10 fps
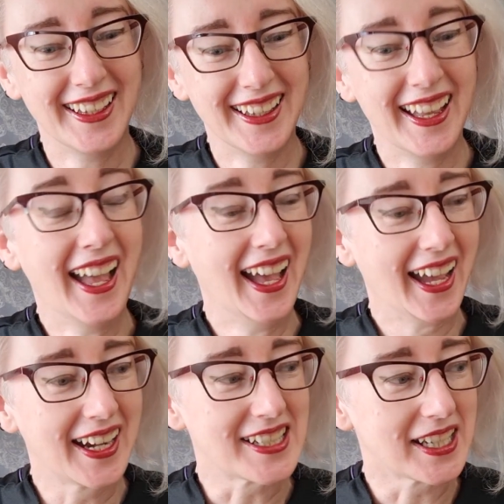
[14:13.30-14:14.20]
I
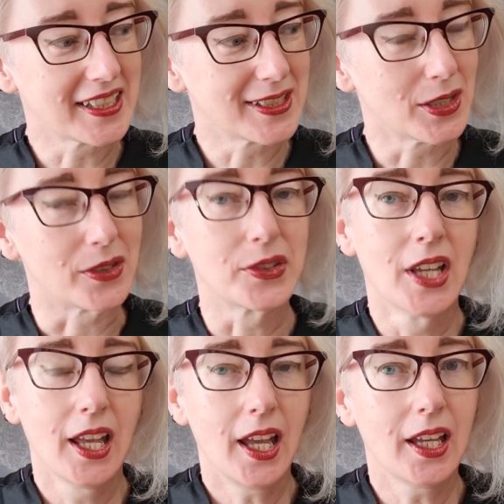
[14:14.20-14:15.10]
gotta take this off.
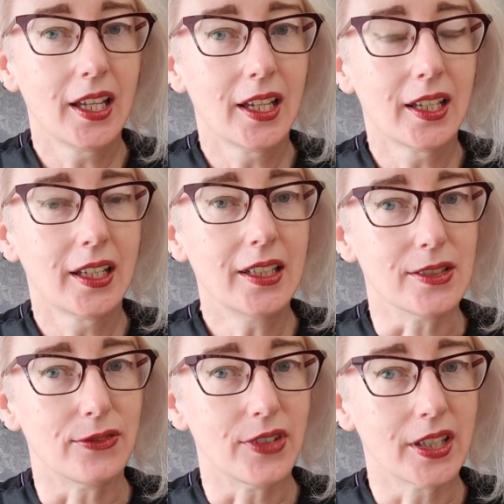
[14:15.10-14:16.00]
It is
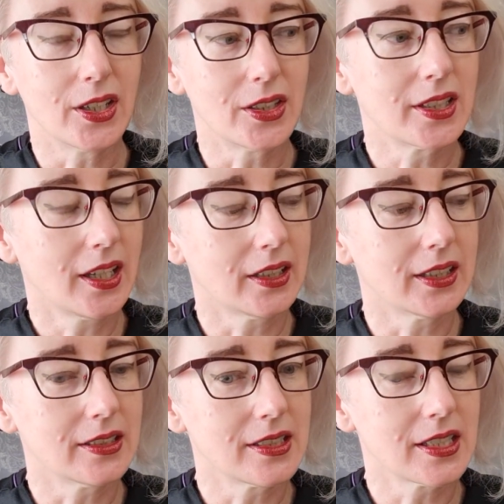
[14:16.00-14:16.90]
very hot,
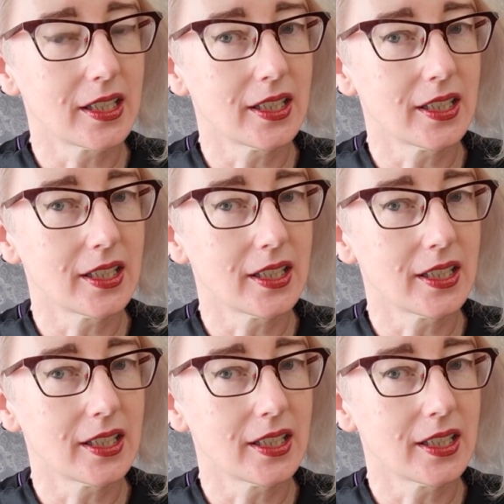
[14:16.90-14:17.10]
and